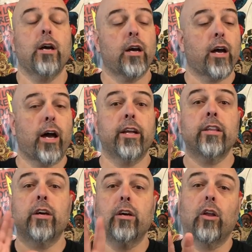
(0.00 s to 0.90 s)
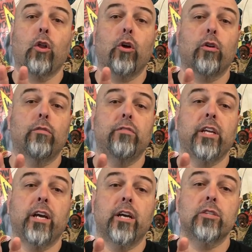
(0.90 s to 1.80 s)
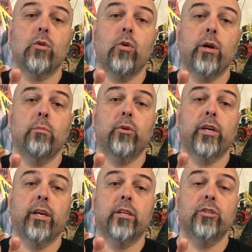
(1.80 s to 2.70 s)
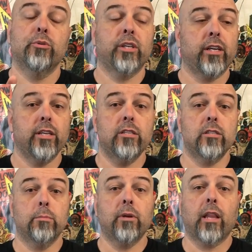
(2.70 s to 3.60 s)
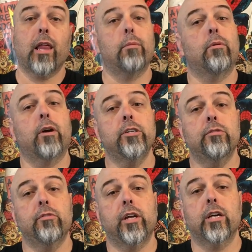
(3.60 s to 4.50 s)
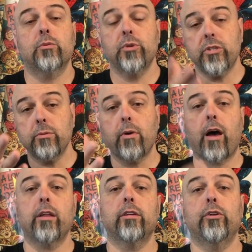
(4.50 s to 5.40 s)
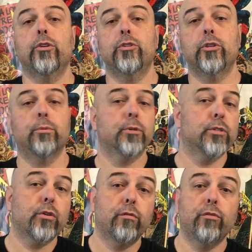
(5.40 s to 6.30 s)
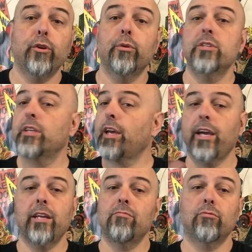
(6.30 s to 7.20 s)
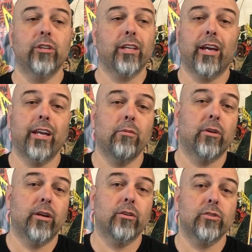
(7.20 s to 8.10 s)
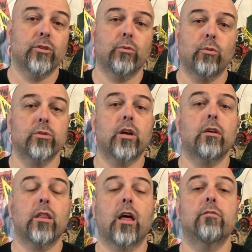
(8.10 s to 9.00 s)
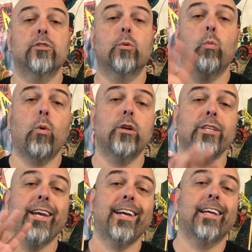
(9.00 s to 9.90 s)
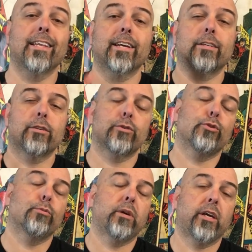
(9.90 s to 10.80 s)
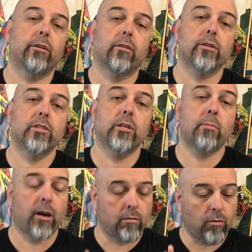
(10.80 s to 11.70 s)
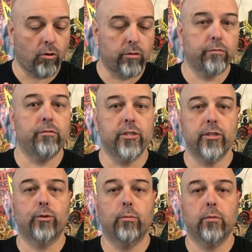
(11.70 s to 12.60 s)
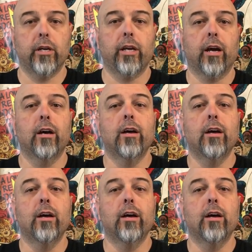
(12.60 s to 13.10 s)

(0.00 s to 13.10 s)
Another lot of videos I am looking at doing is some collaboration videos with some other YouTubers, viewers, and really anyone else who also loves to watch and collect superhero cinema on physical media